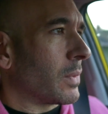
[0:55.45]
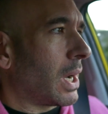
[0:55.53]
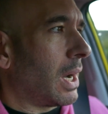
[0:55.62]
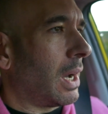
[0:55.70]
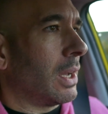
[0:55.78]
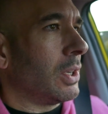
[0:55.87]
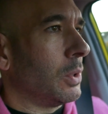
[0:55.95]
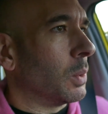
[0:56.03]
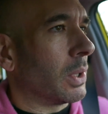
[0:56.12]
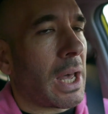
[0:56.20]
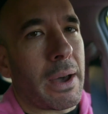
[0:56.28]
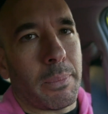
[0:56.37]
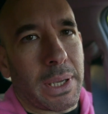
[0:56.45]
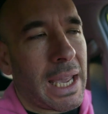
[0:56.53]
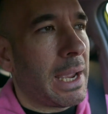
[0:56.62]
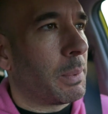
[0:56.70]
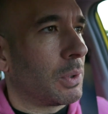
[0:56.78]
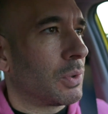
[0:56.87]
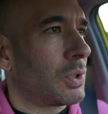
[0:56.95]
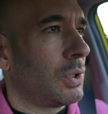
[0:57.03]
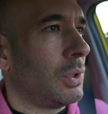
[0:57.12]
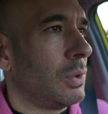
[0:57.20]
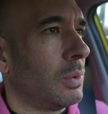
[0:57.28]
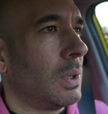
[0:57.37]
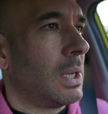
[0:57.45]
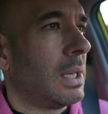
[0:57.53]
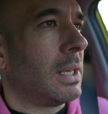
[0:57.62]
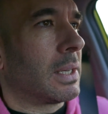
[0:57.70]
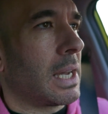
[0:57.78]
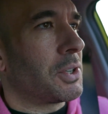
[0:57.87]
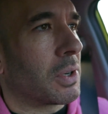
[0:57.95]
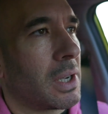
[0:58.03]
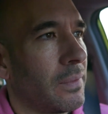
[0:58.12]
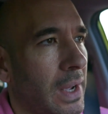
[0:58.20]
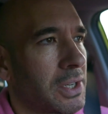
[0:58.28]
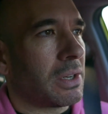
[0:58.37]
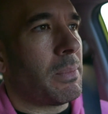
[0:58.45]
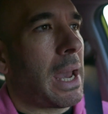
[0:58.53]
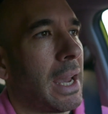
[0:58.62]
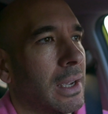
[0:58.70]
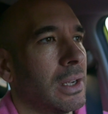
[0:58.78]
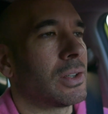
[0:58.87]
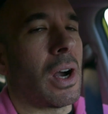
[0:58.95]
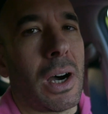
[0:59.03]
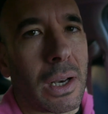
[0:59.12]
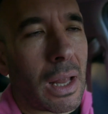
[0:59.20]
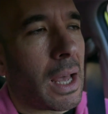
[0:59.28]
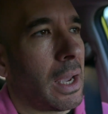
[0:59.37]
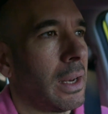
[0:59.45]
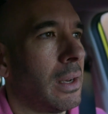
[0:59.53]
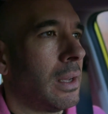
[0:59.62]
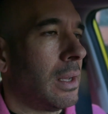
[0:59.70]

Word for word: Uh, you will not be able to get your convention package online